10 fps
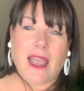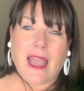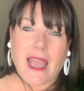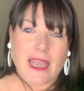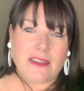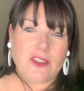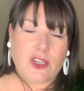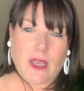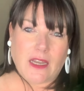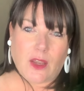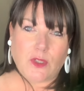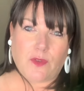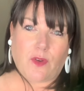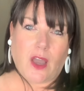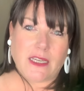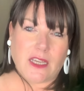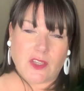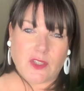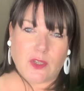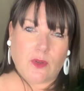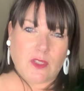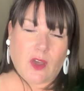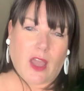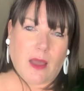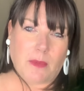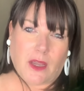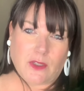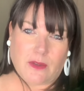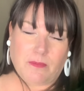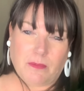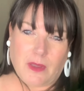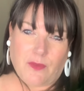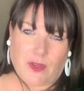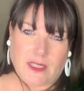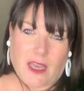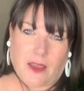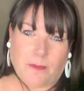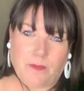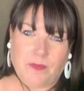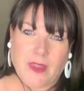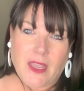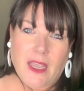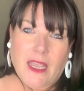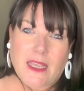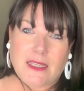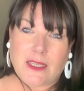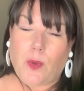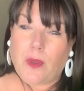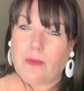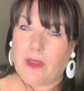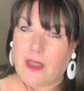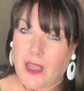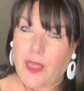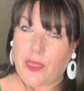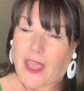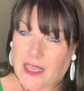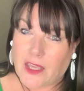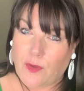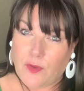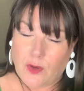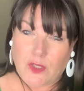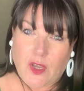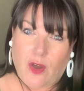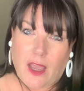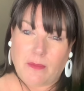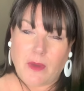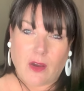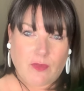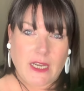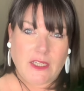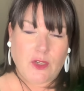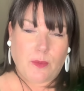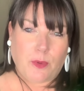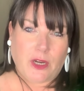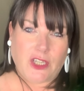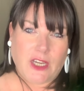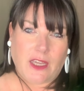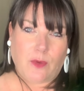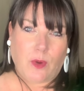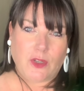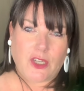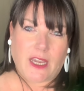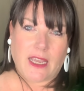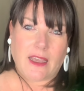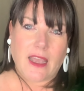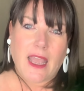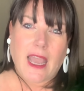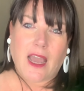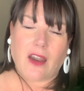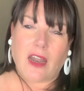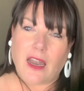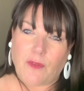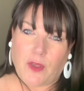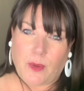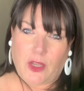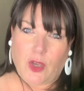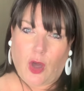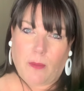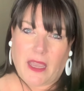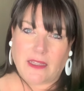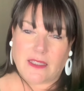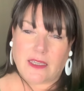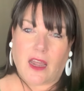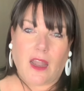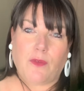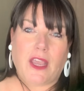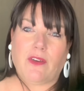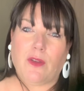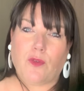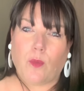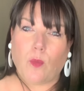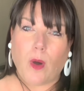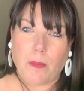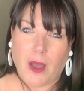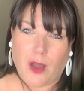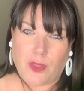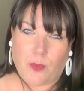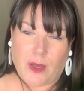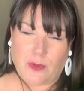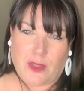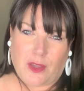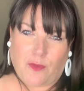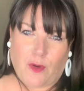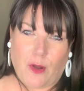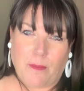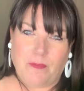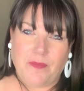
and you get notified as soon as I upload a video. So thank you for your time. I really do appreciate you watching and I love it when you comment. I love hearing from what part of the world that you're from.